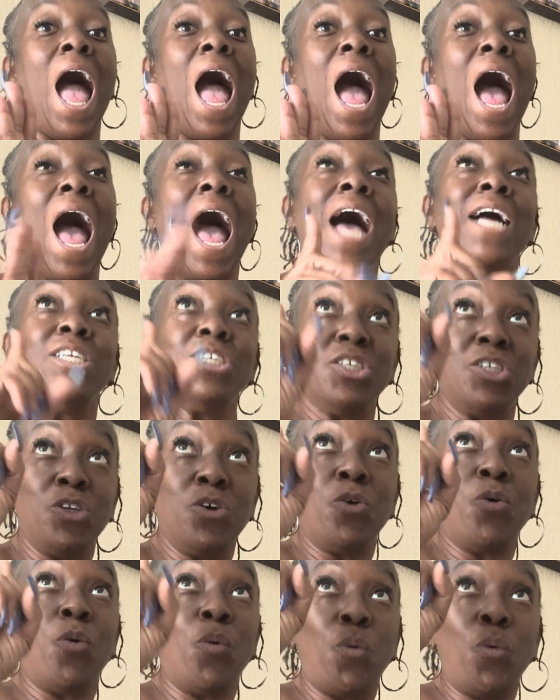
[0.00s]
I just
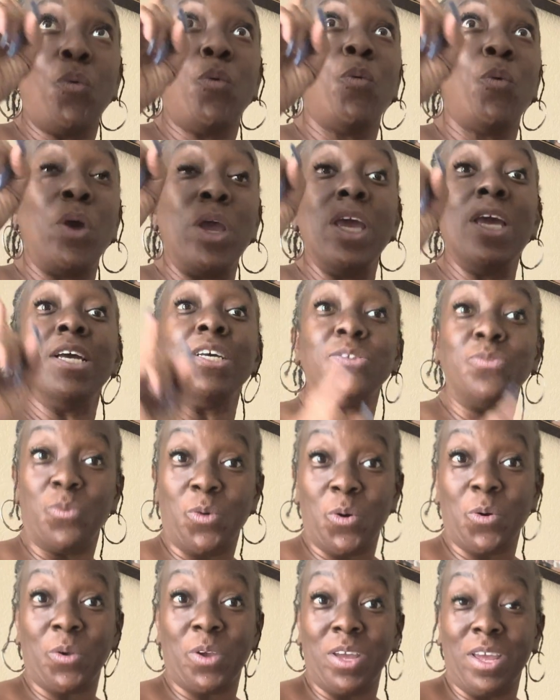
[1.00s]
know who is
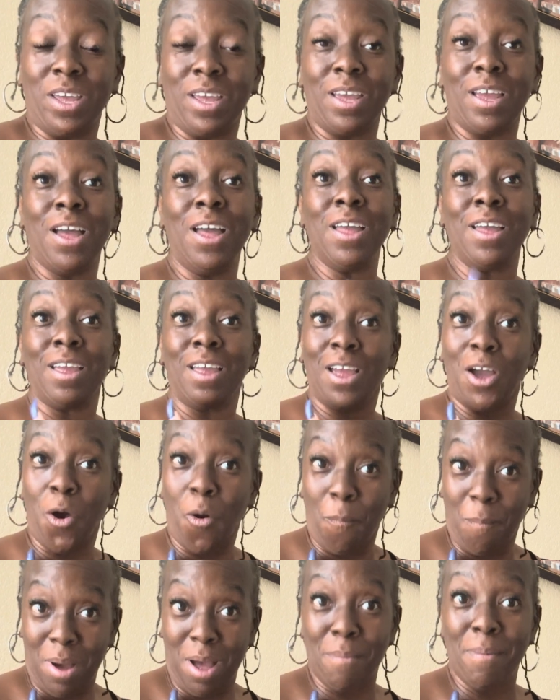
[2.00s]
working on
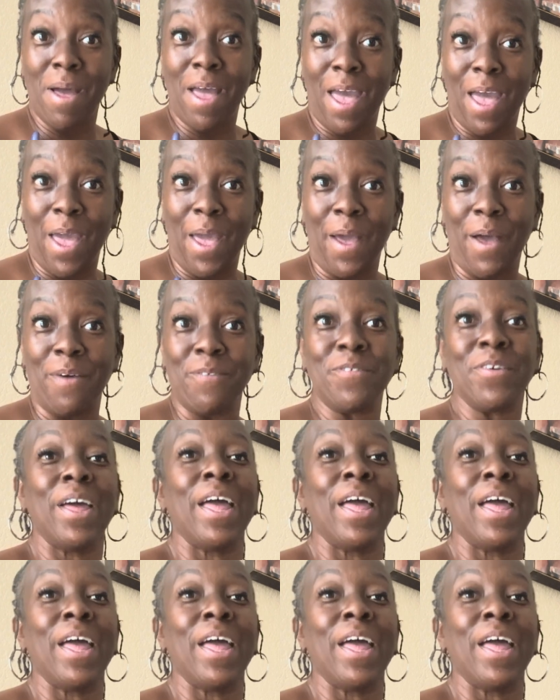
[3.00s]
my behalf.